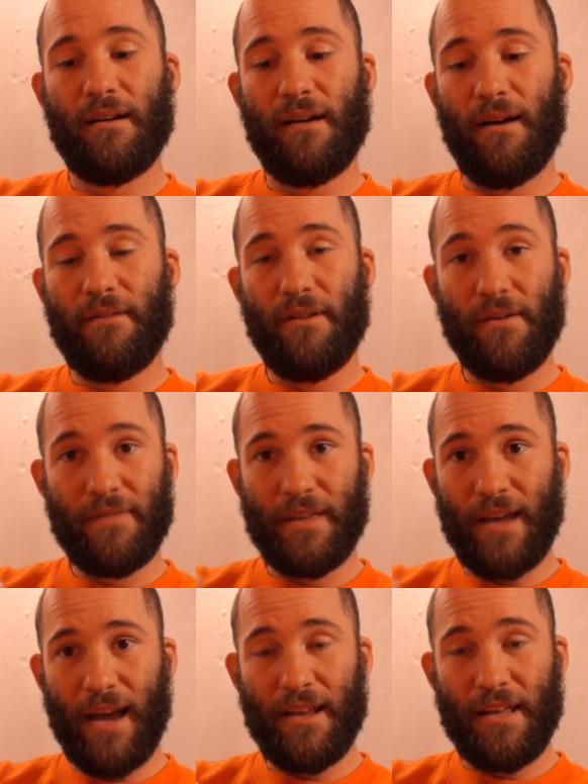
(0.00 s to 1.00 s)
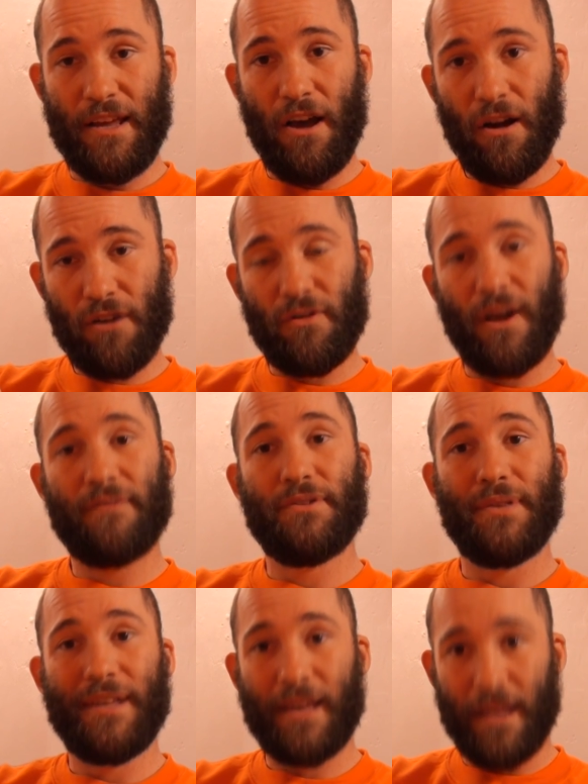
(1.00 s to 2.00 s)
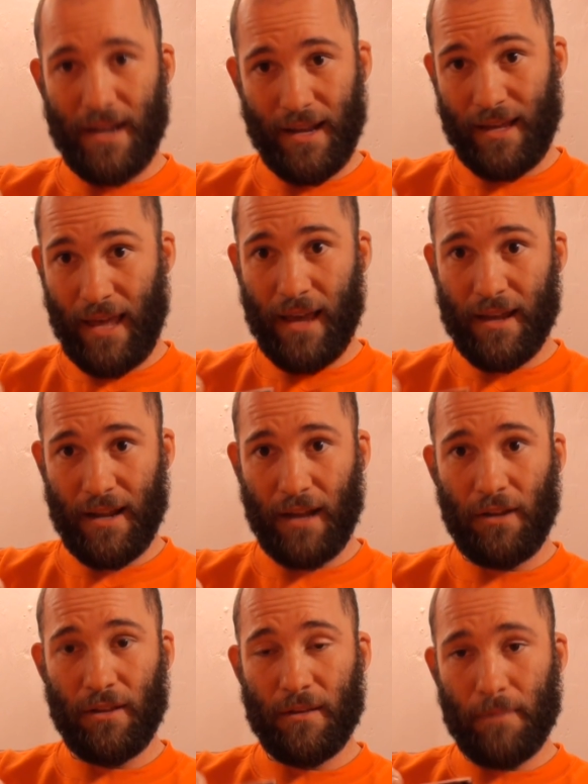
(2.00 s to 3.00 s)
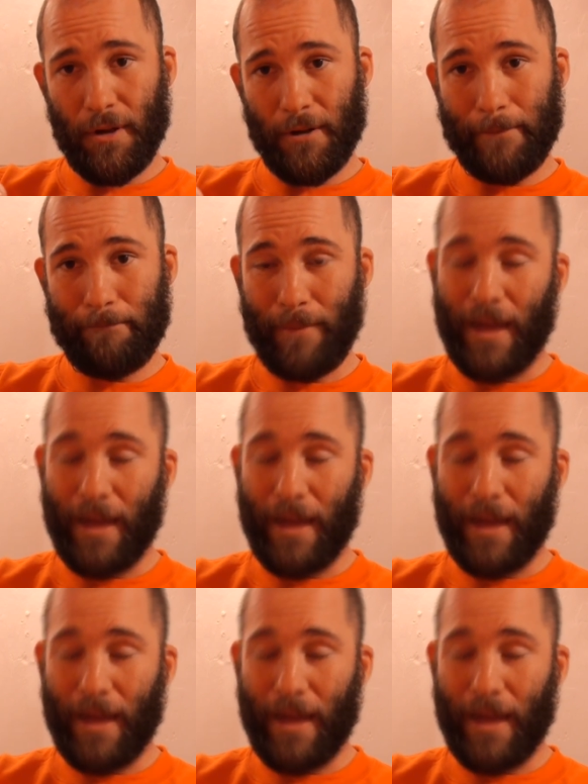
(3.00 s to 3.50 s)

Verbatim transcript: of, of the I D E hard drive so that it connect, can connect to the computer.